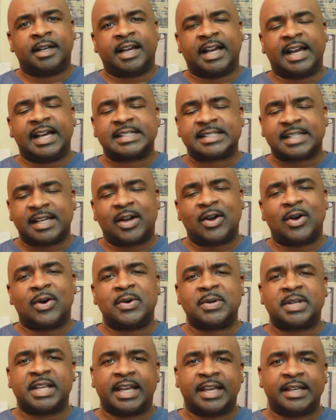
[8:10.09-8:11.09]
I said, oh,
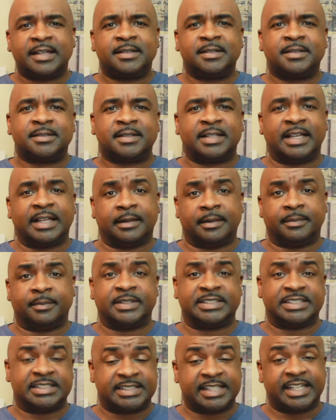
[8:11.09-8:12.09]
okay.
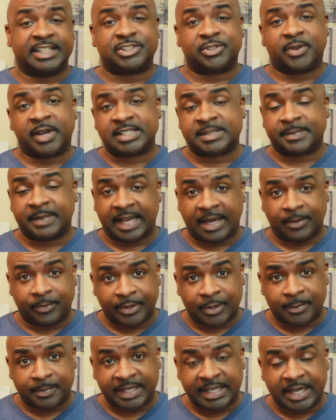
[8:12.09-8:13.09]
But she said, trust me, I
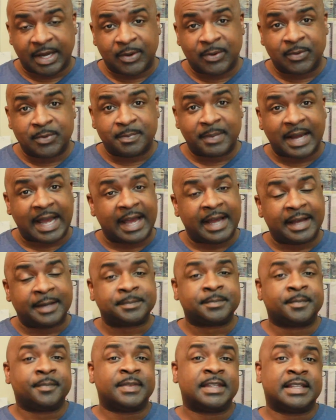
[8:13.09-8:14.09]
will be home by
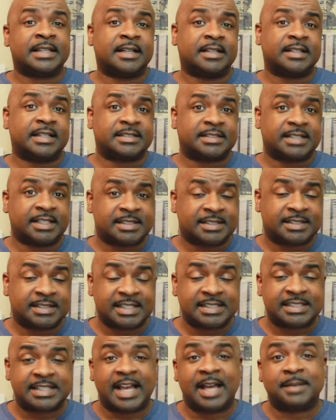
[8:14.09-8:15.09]
such and
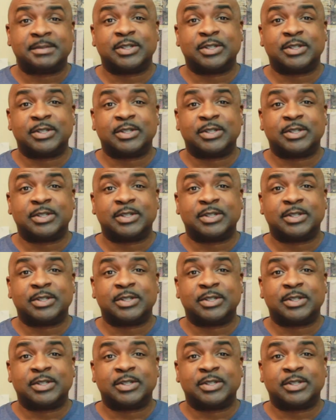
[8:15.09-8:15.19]
such time.